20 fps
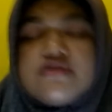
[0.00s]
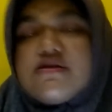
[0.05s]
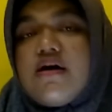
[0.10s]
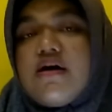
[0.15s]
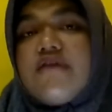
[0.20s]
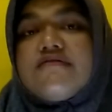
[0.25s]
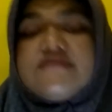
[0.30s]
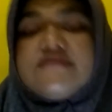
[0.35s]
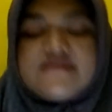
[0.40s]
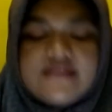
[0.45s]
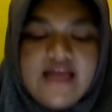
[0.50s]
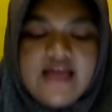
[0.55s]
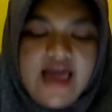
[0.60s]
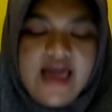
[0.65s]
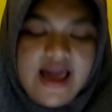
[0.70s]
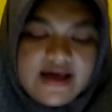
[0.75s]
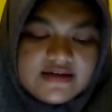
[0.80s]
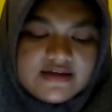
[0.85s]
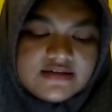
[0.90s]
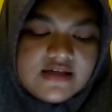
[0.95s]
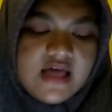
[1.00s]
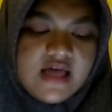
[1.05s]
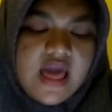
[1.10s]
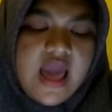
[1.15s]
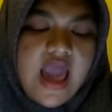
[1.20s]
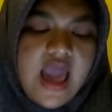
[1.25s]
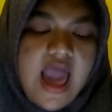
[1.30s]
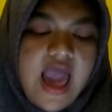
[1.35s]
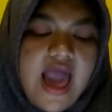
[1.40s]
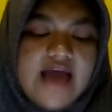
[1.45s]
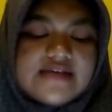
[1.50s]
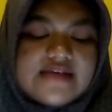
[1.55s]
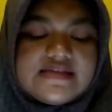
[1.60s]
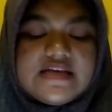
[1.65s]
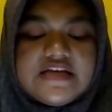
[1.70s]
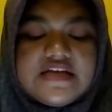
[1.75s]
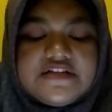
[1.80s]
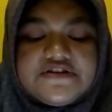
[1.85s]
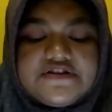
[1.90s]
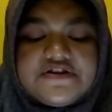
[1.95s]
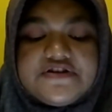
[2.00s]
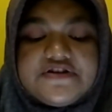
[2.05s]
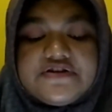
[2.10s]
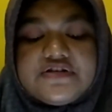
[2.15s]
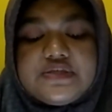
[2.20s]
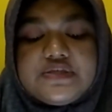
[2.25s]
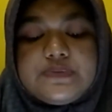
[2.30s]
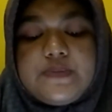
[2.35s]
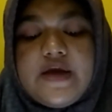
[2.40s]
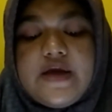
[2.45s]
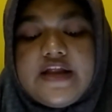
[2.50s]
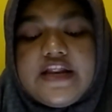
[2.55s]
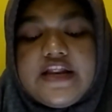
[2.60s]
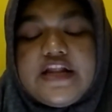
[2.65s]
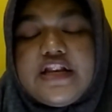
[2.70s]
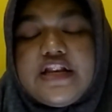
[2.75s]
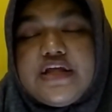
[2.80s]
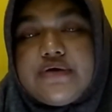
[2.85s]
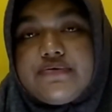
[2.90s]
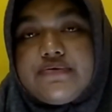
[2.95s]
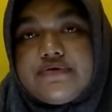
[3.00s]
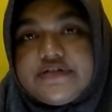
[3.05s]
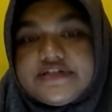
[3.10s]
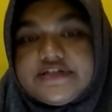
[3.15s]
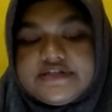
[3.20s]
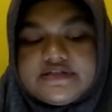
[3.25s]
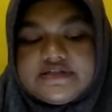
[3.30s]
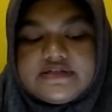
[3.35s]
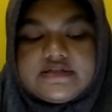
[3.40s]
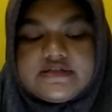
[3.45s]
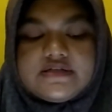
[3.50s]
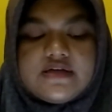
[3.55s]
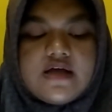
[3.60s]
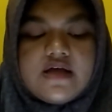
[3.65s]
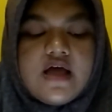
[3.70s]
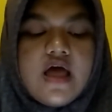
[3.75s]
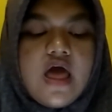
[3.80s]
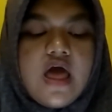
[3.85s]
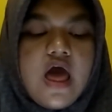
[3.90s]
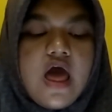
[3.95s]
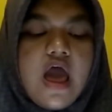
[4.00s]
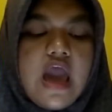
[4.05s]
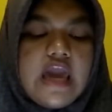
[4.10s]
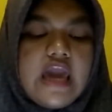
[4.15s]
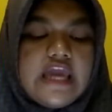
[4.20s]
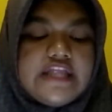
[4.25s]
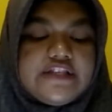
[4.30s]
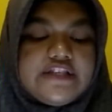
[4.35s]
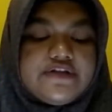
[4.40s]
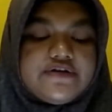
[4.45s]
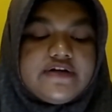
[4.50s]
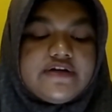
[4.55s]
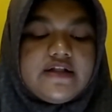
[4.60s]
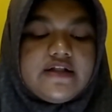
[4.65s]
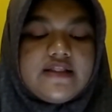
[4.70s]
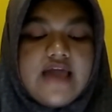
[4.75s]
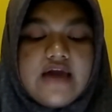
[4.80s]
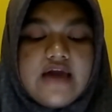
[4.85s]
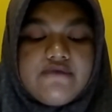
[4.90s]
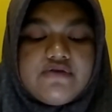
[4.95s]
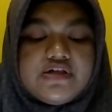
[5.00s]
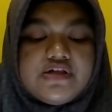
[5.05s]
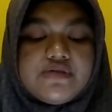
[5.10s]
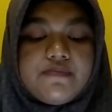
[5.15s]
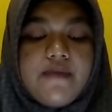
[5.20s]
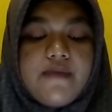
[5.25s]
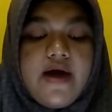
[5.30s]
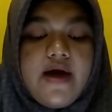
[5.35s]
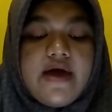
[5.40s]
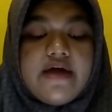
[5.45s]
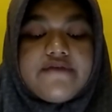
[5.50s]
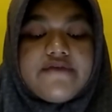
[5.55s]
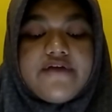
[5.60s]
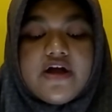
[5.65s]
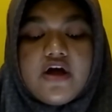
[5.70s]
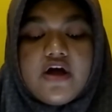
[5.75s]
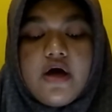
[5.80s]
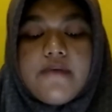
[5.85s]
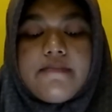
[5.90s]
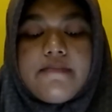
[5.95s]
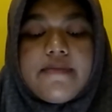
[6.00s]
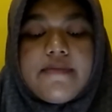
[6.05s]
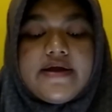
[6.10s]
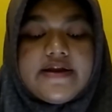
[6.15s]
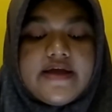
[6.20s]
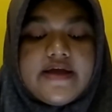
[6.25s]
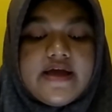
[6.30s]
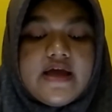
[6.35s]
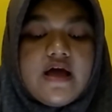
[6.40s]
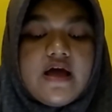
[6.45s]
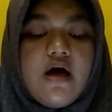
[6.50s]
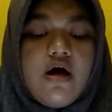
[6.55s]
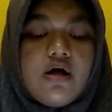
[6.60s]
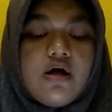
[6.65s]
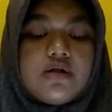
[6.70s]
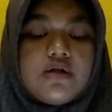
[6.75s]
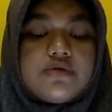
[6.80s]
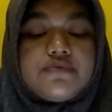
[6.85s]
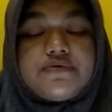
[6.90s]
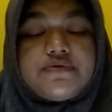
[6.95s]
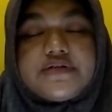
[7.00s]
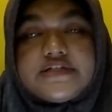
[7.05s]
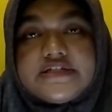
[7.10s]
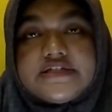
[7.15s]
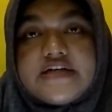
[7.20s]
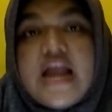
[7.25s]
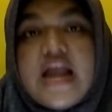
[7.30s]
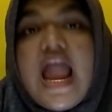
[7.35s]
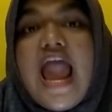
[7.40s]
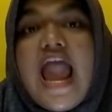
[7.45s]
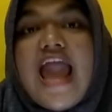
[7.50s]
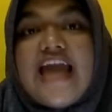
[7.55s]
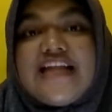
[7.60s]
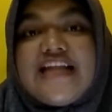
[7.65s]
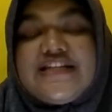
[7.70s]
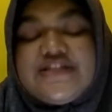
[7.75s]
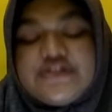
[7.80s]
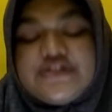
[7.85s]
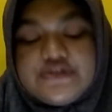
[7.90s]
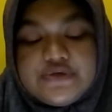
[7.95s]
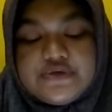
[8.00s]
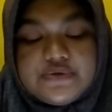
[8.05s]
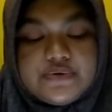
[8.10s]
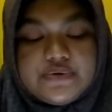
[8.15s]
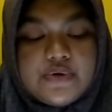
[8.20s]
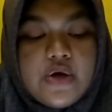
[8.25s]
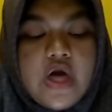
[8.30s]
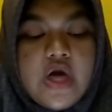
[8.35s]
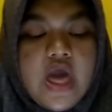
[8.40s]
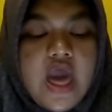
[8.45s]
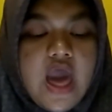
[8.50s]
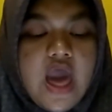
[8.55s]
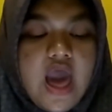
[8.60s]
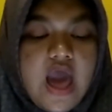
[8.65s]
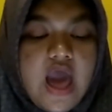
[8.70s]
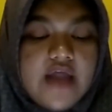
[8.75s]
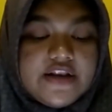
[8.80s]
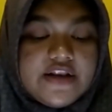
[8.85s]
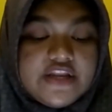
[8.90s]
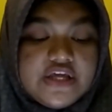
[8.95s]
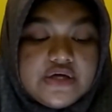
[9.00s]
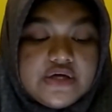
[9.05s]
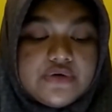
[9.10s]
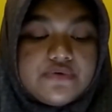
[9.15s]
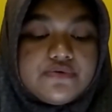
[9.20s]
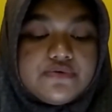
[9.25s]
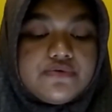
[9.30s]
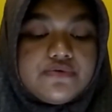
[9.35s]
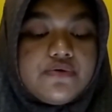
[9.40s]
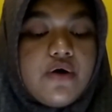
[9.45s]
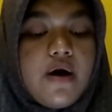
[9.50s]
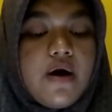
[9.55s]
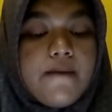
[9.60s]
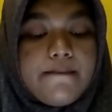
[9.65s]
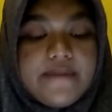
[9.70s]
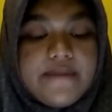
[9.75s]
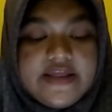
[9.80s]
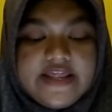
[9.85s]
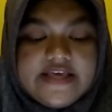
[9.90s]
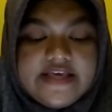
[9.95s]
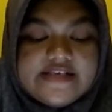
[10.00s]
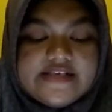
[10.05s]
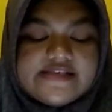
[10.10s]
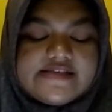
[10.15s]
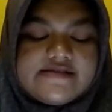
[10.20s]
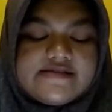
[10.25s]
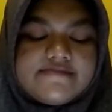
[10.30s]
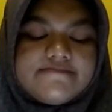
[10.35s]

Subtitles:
of slang has introduced many new words into the language by recombining old words into new meanings.